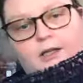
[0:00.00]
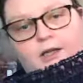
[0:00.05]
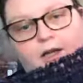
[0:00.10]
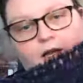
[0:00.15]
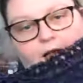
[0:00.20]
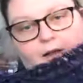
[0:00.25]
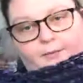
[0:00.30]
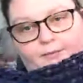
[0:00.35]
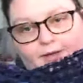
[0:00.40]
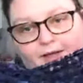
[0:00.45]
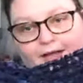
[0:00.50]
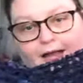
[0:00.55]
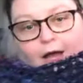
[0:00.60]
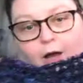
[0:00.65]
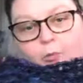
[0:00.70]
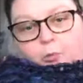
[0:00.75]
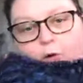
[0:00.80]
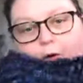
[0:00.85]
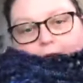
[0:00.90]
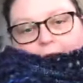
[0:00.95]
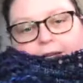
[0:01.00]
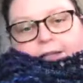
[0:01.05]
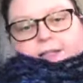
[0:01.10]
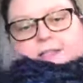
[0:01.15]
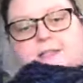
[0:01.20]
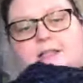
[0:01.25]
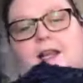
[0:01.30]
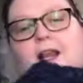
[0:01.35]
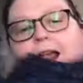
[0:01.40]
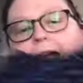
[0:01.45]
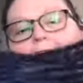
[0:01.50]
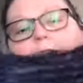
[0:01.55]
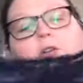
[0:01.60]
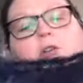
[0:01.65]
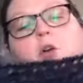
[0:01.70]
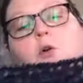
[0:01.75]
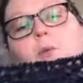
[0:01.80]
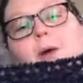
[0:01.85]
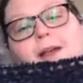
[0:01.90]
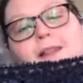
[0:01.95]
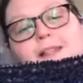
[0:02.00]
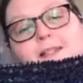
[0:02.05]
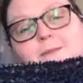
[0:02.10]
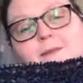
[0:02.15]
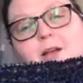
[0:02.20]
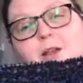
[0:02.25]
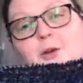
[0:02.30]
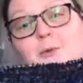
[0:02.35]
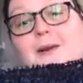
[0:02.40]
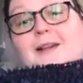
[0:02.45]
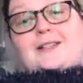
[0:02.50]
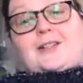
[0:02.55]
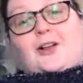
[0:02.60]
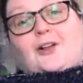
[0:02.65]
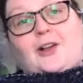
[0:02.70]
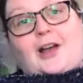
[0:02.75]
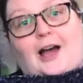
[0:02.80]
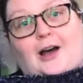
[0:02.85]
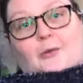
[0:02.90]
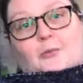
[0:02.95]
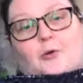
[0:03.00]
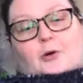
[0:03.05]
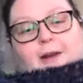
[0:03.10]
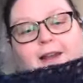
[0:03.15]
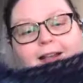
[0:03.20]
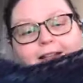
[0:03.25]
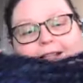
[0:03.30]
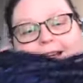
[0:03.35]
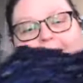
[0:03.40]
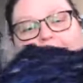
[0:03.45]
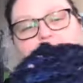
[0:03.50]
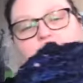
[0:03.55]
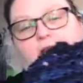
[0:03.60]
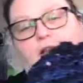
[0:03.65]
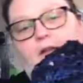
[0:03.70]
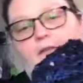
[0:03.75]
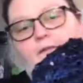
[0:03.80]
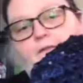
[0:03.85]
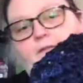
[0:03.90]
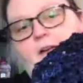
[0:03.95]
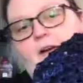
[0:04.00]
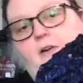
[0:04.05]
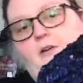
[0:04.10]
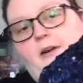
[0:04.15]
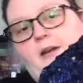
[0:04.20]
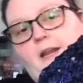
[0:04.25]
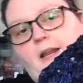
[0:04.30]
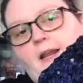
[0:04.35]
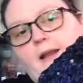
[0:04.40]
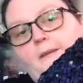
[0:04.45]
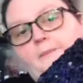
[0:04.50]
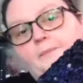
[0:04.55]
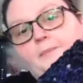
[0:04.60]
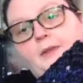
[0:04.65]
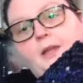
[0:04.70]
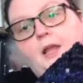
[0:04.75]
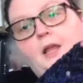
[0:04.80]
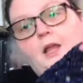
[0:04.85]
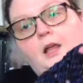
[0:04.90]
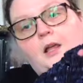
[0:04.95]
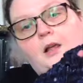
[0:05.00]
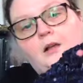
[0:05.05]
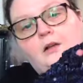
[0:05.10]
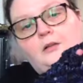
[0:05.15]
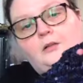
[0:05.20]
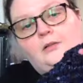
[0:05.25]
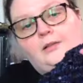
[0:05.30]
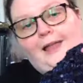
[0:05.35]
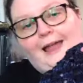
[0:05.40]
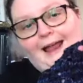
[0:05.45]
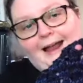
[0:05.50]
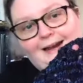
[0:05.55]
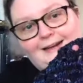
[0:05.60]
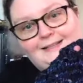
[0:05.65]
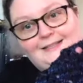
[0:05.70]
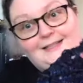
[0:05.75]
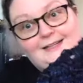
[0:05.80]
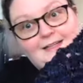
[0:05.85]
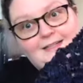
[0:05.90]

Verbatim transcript: Um, cowboy is, I don't know why this colorway is called cowboy. It's actually a very galactic,